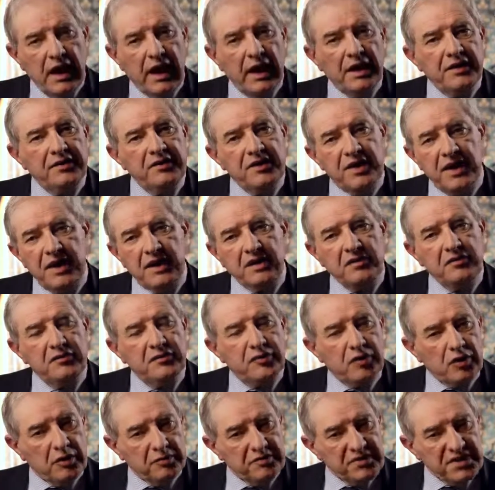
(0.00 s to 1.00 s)
and then
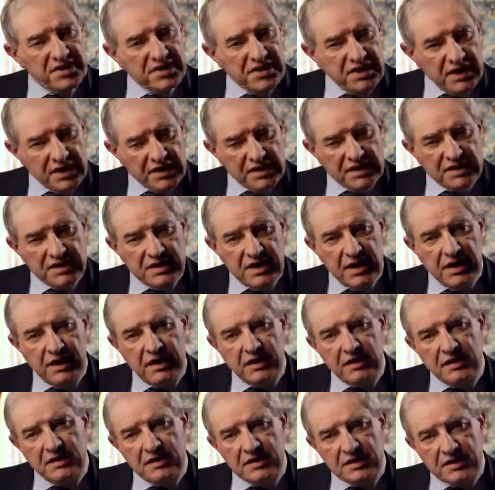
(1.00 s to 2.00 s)
from
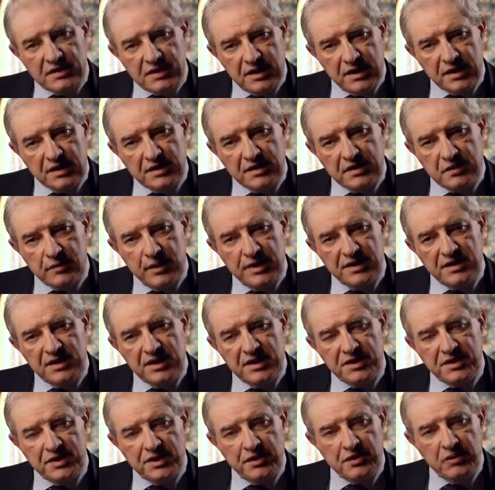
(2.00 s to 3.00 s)
610 to
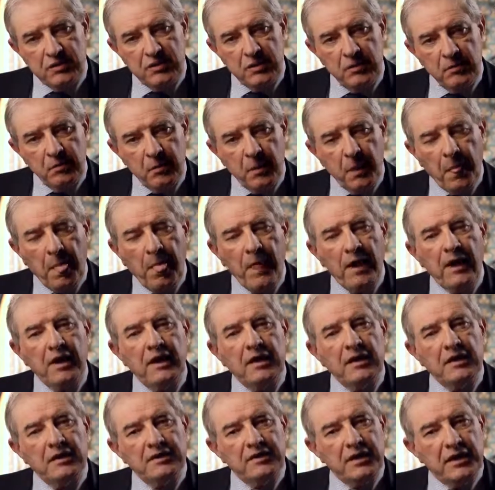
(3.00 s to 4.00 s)
622,
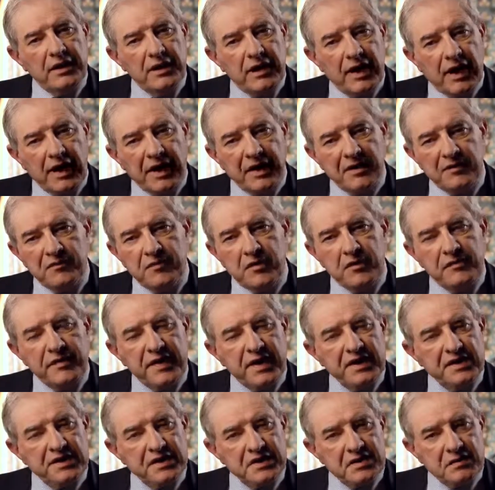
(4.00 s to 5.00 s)
the life of
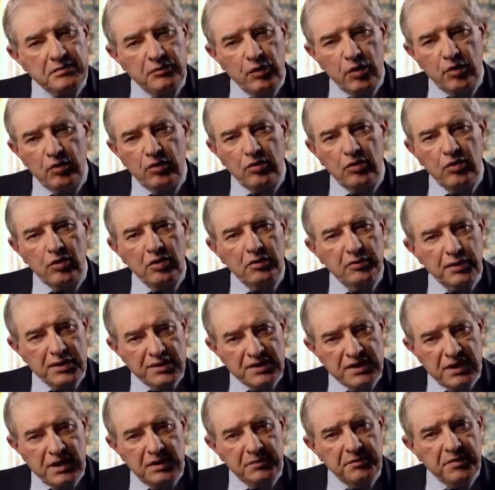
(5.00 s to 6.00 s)
a small
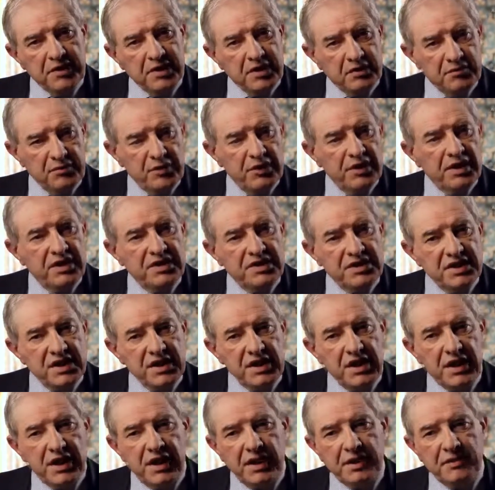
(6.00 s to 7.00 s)
Muslim
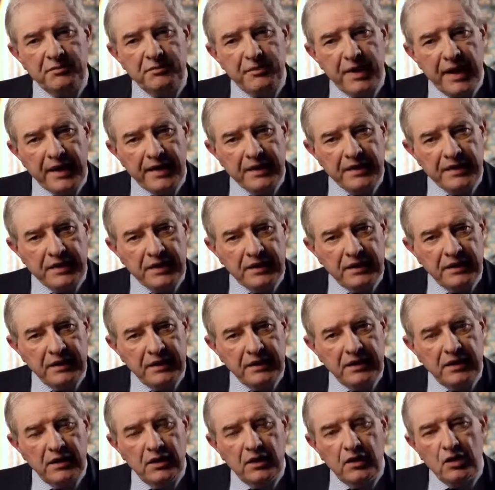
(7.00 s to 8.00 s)
community in Mecca
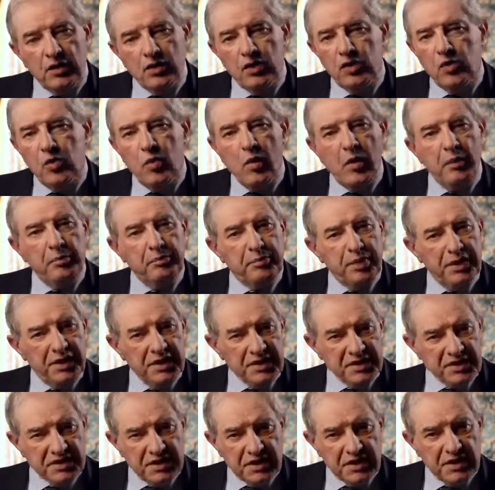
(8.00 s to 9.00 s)
who were
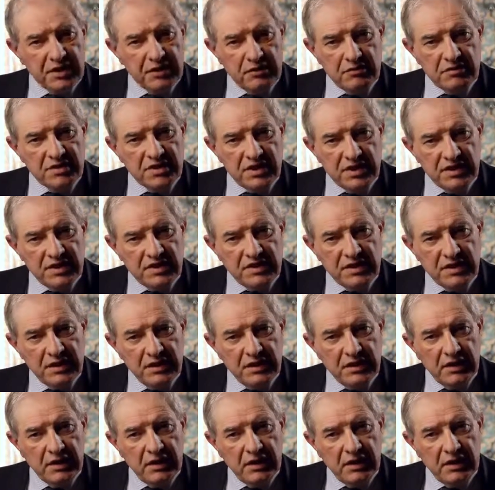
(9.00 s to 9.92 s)
persecuted,